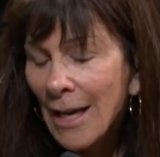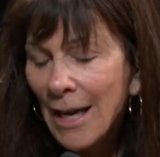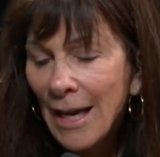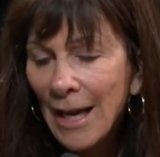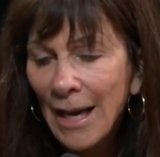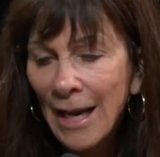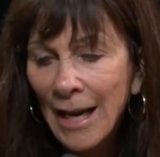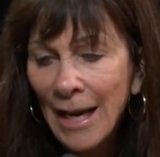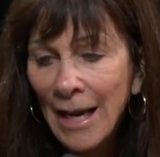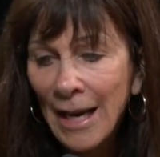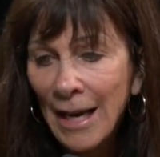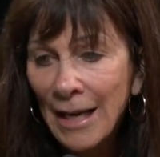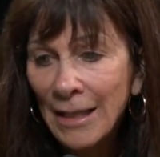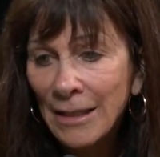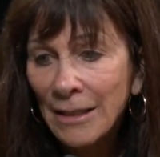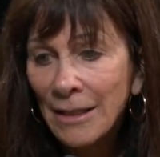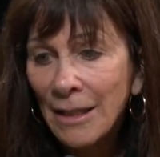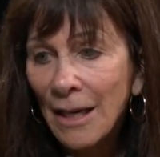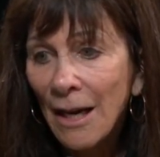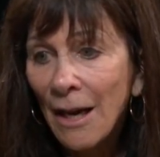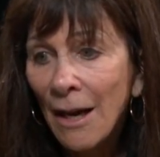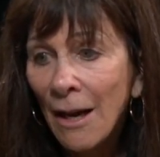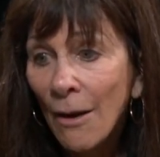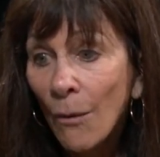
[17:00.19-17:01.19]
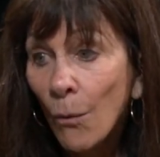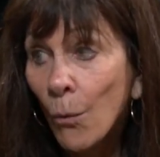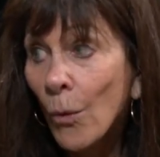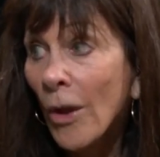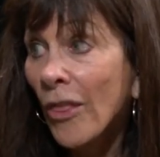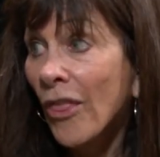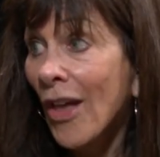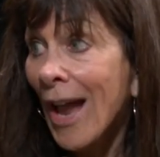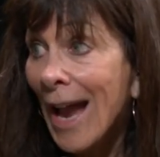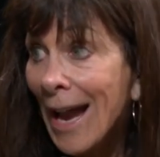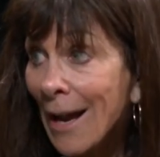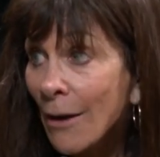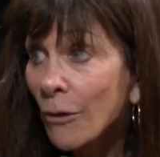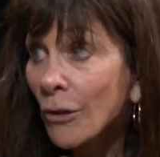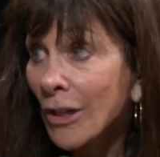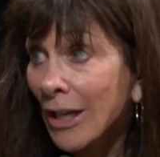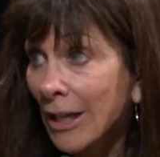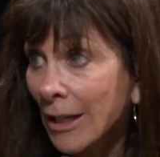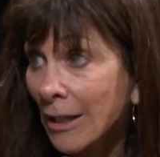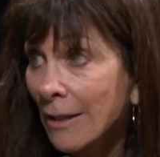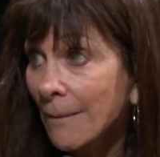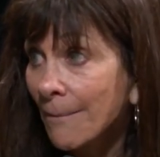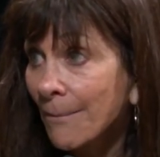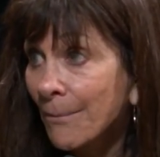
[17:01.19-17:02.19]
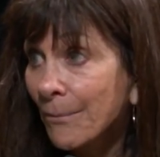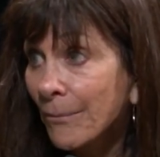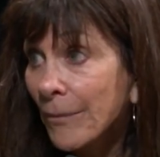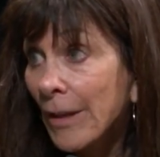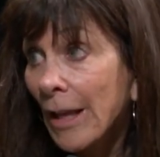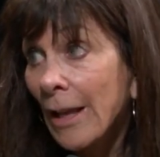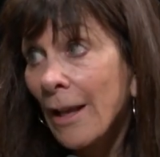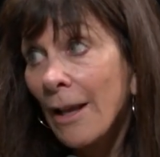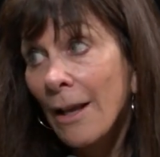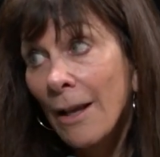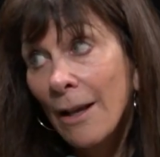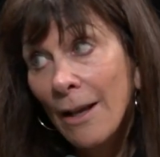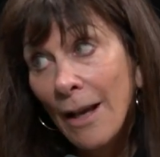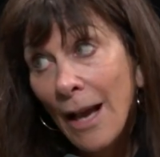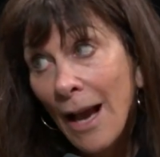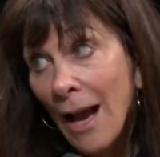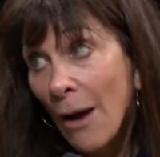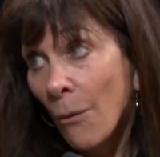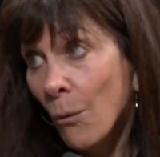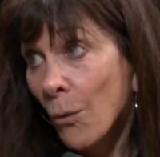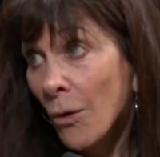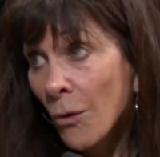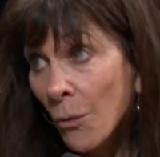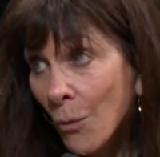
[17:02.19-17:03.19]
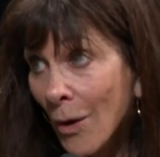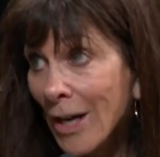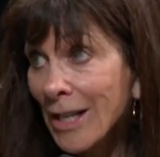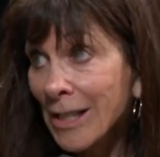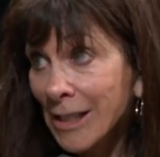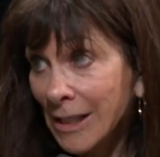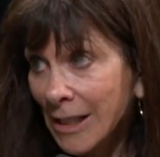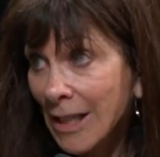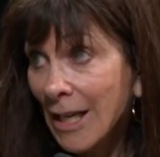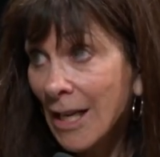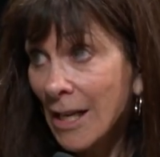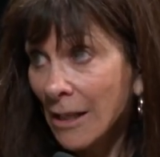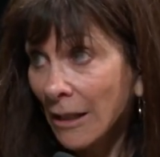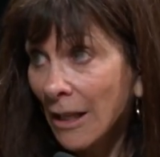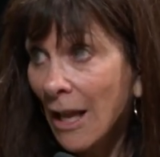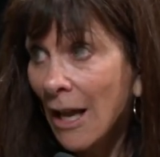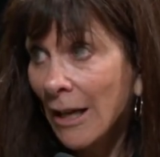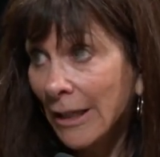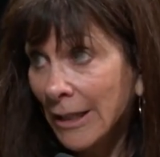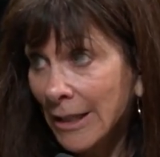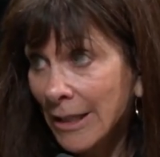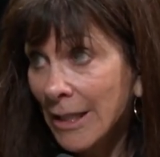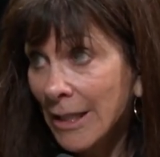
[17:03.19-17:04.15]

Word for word: And uh, without it, we're wasting a lot of